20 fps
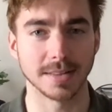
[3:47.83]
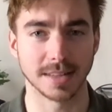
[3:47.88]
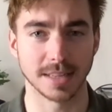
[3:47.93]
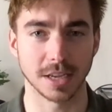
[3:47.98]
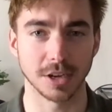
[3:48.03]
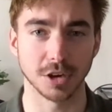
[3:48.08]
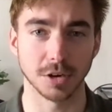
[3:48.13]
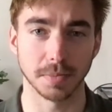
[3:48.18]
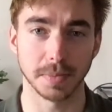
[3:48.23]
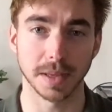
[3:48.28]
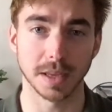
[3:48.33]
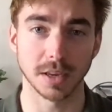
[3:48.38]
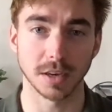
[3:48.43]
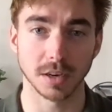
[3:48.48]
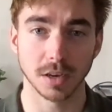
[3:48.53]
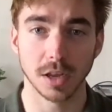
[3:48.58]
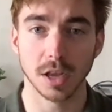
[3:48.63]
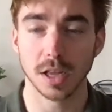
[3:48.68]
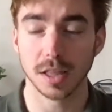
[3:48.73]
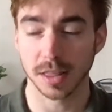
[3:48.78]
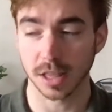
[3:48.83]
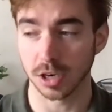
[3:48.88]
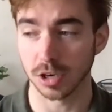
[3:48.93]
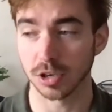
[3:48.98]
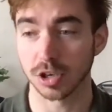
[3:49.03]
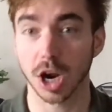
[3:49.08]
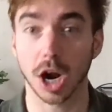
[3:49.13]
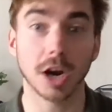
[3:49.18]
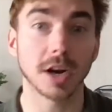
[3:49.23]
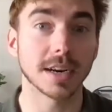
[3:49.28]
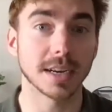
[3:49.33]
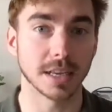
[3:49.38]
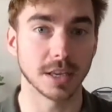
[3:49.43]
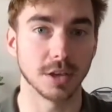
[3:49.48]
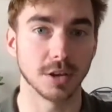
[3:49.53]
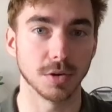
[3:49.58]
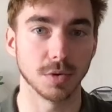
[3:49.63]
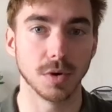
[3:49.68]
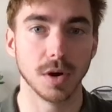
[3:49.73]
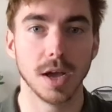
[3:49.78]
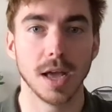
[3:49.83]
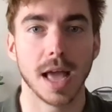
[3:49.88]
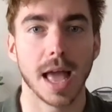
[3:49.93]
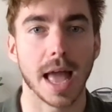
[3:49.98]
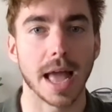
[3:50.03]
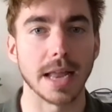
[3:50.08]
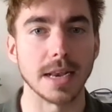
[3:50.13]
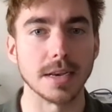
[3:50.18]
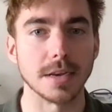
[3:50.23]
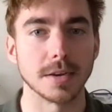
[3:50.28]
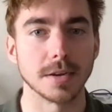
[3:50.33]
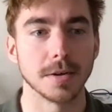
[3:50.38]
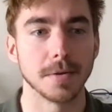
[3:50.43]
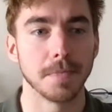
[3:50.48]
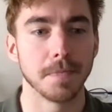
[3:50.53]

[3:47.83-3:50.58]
that that are targeting you, and